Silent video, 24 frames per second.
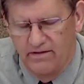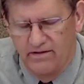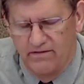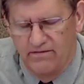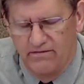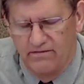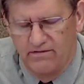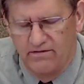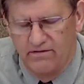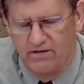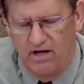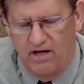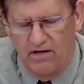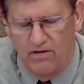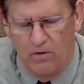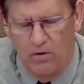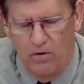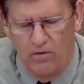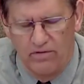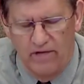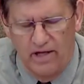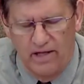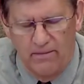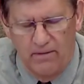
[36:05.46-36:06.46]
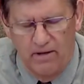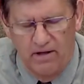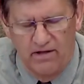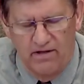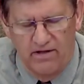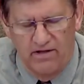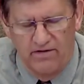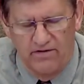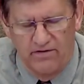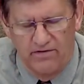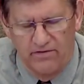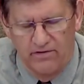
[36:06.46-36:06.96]
talk a whole lot about it
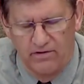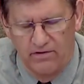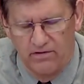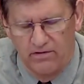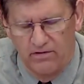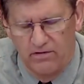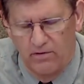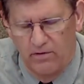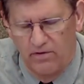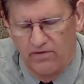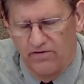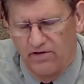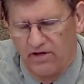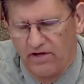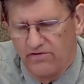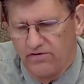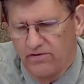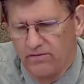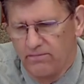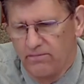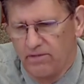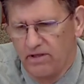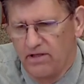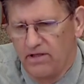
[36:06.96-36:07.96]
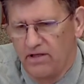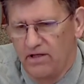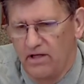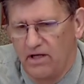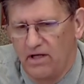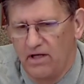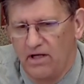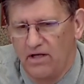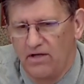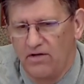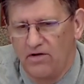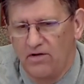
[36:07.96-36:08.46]
because it's still in closed session, but
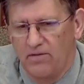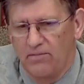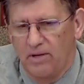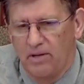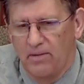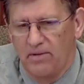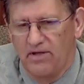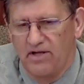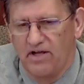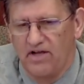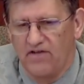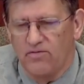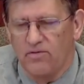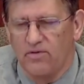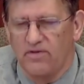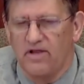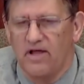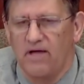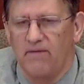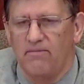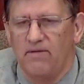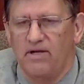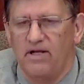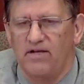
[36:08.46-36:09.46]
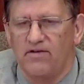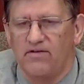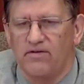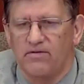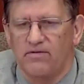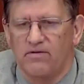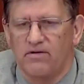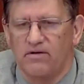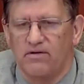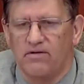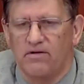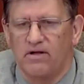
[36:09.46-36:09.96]
you can probably guess what that means. They're
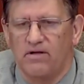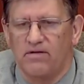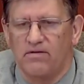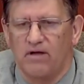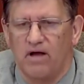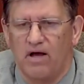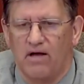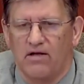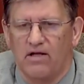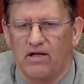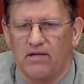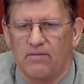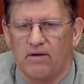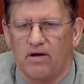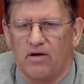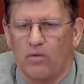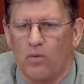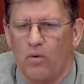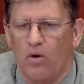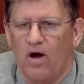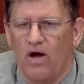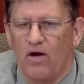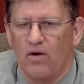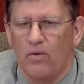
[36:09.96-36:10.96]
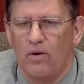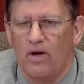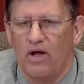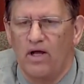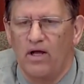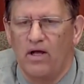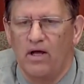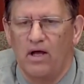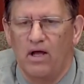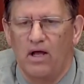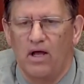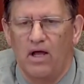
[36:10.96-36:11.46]
talking about a walkway.
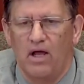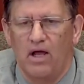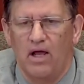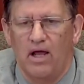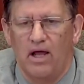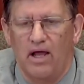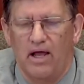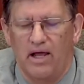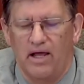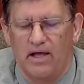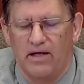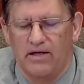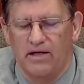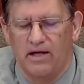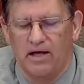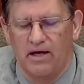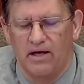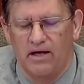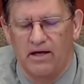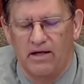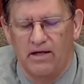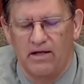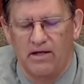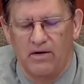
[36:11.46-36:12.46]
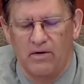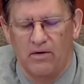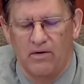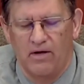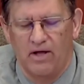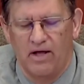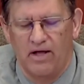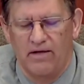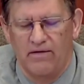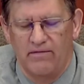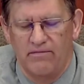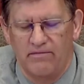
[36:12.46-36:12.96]
And,
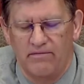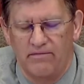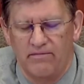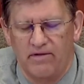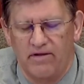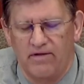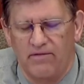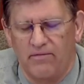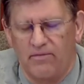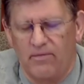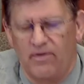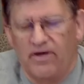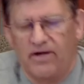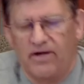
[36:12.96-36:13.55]
when